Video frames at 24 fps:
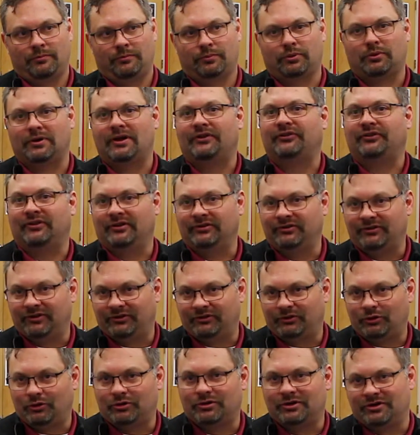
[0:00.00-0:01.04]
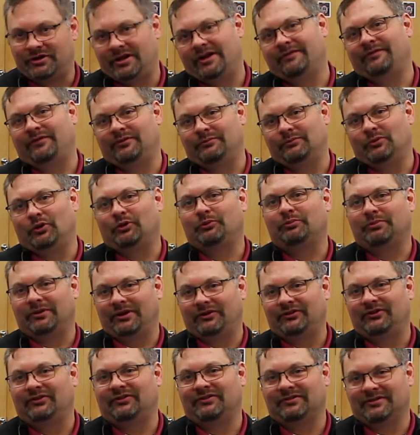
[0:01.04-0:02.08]
present is good enough in most
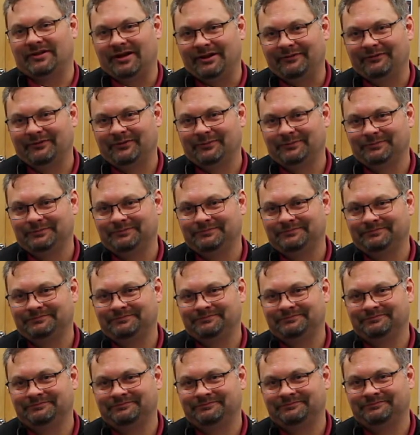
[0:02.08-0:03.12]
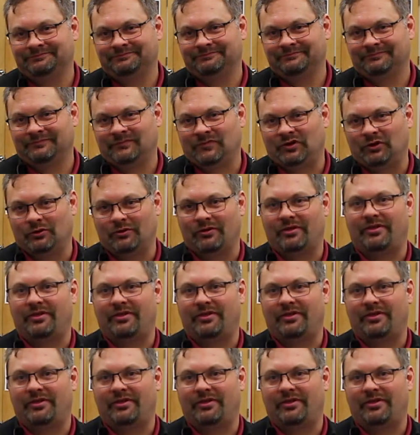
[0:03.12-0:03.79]
places in life. You're